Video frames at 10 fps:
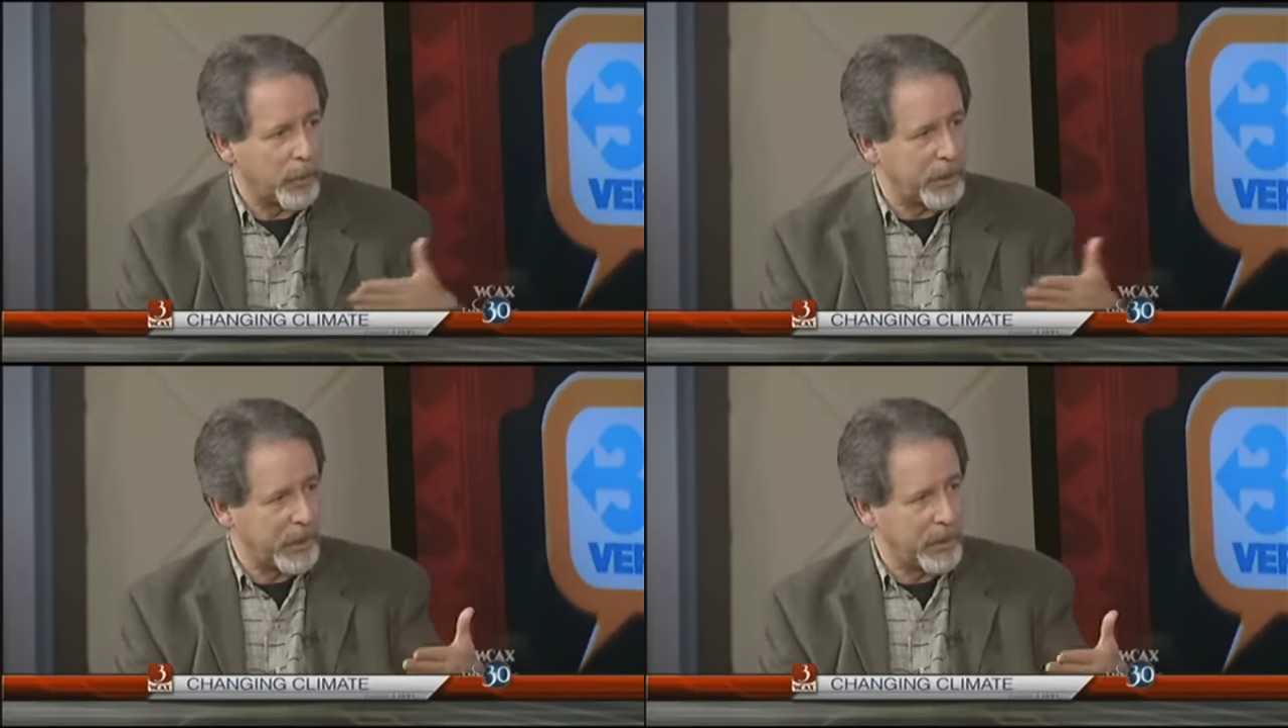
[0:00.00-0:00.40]

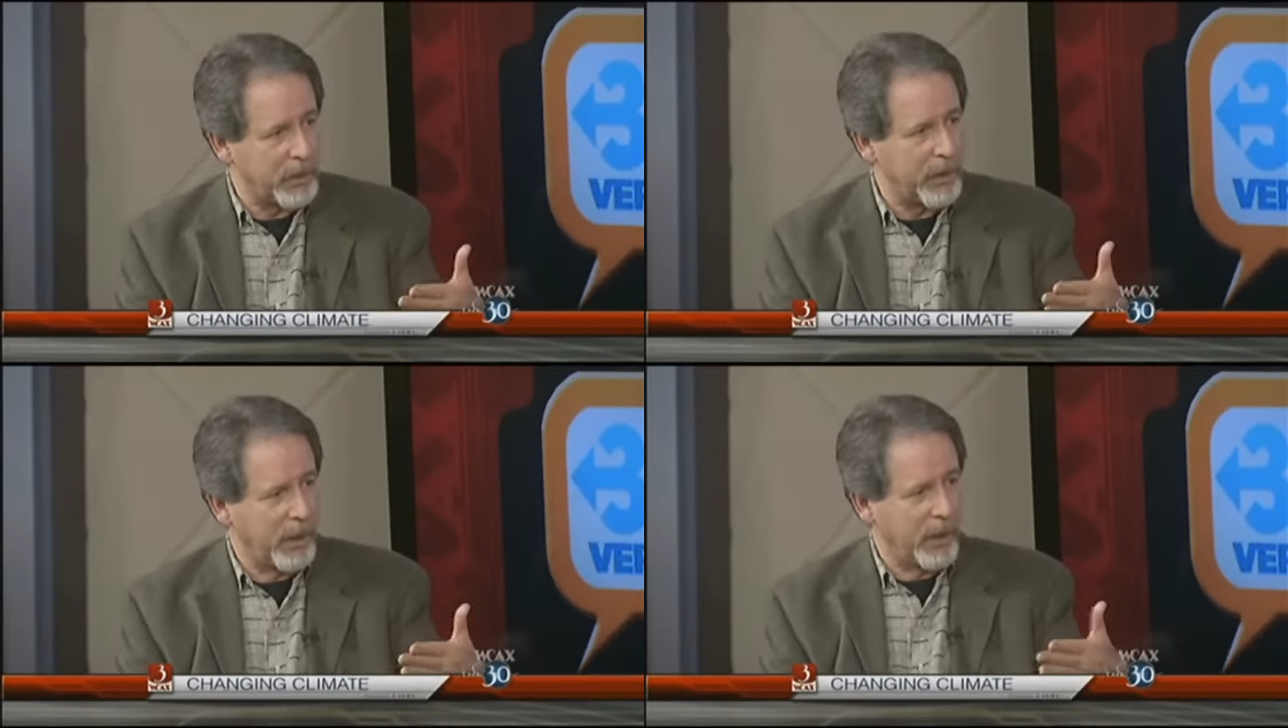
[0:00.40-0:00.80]

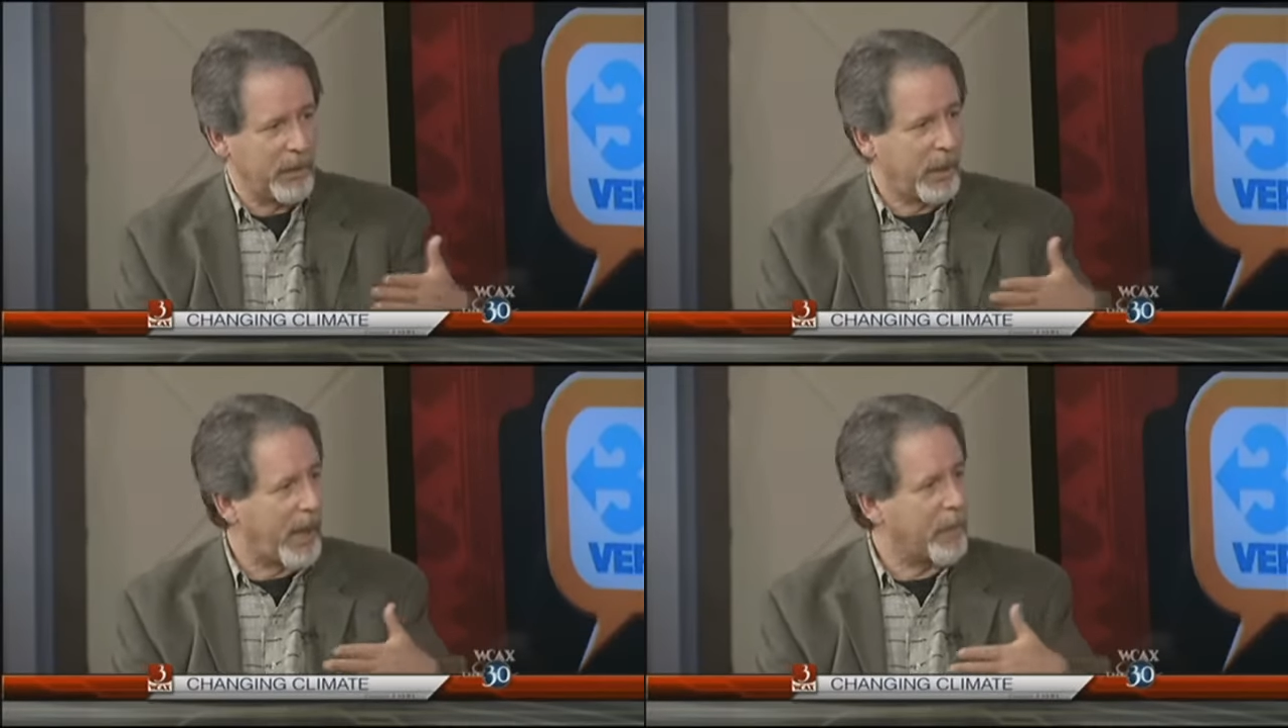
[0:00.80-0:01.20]
predicted
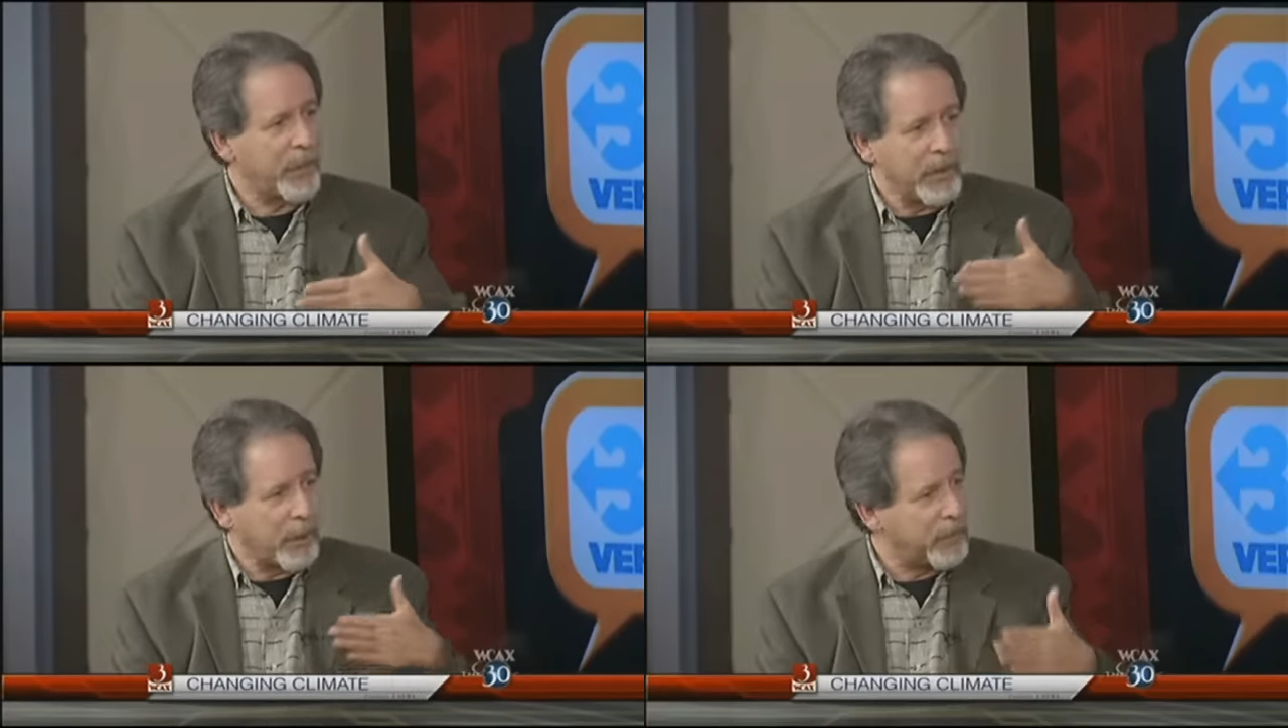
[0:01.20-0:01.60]
to
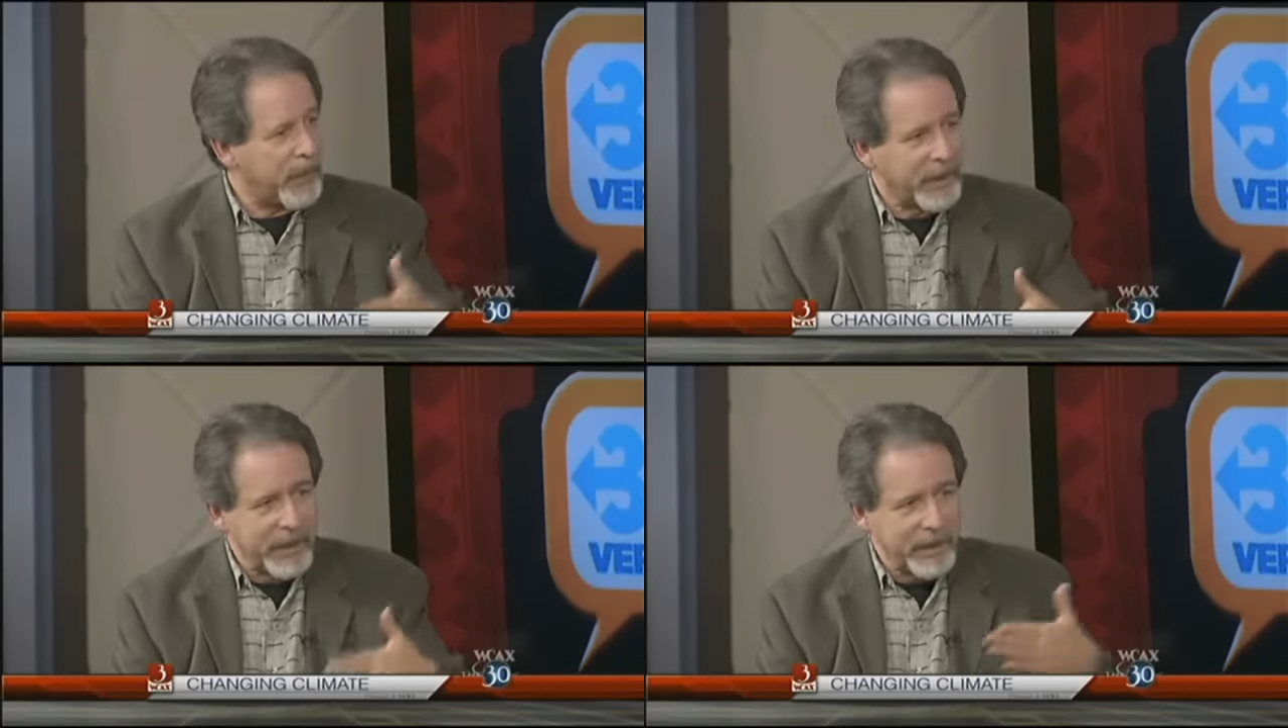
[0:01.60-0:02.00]
happen,
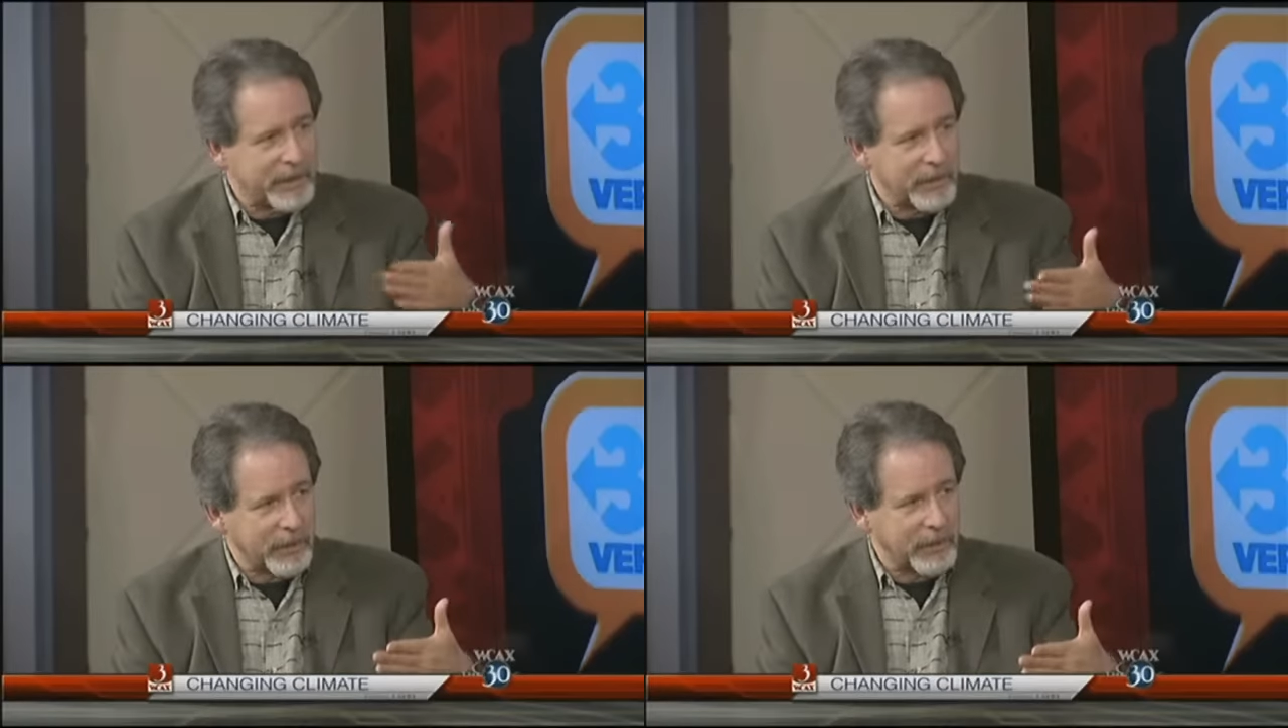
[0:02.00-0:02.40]

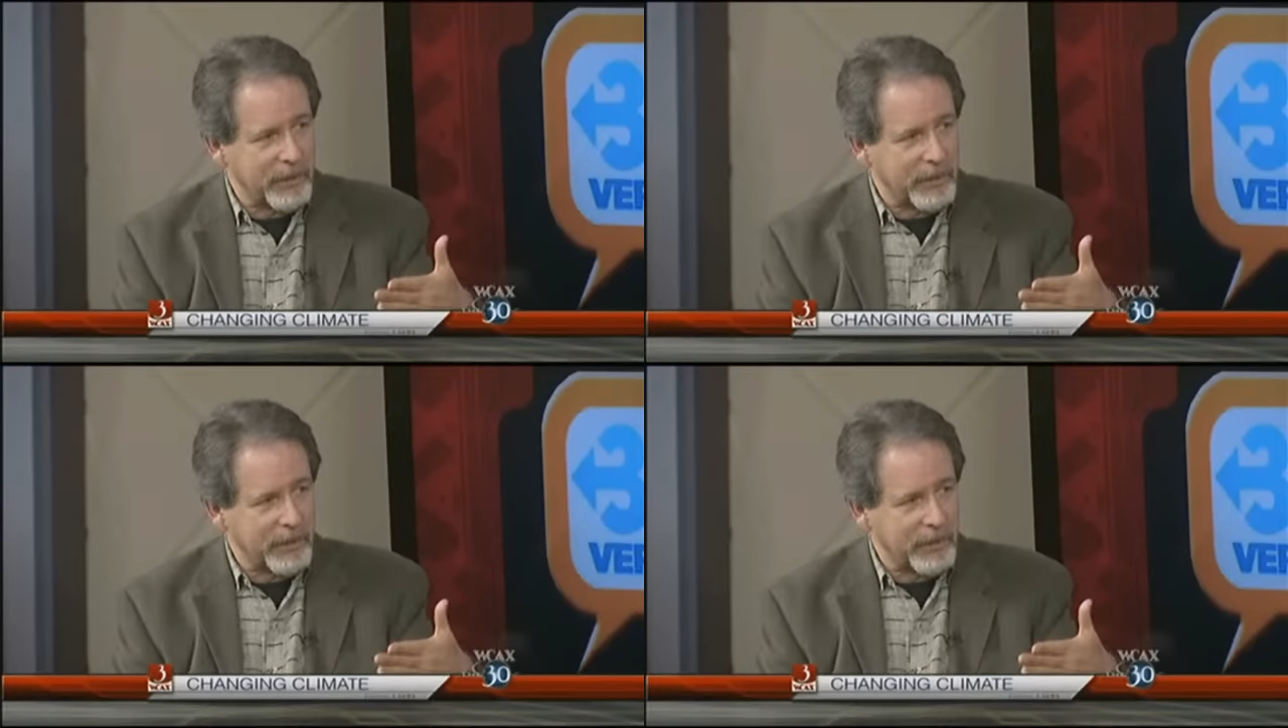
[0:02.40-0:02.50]
decades,